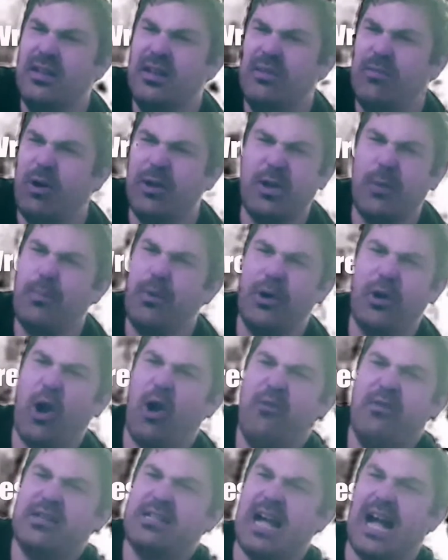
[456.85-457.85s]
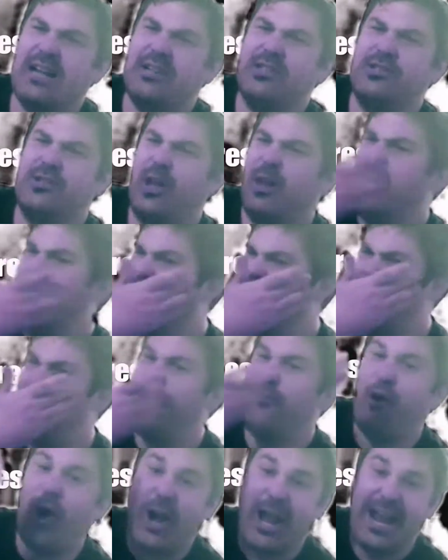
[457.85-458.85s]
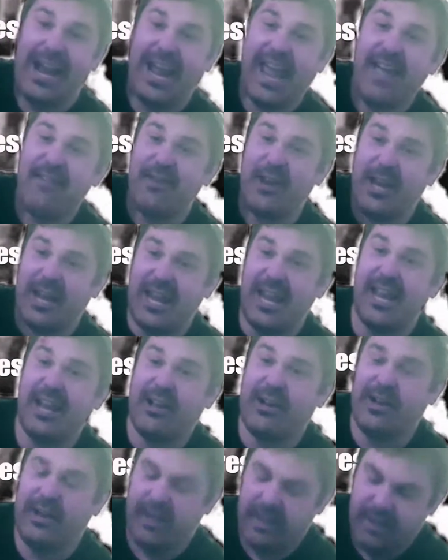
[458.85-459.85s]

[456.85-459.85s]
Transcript: Why did I put an Irish accent on for fucking Kevin Keegan?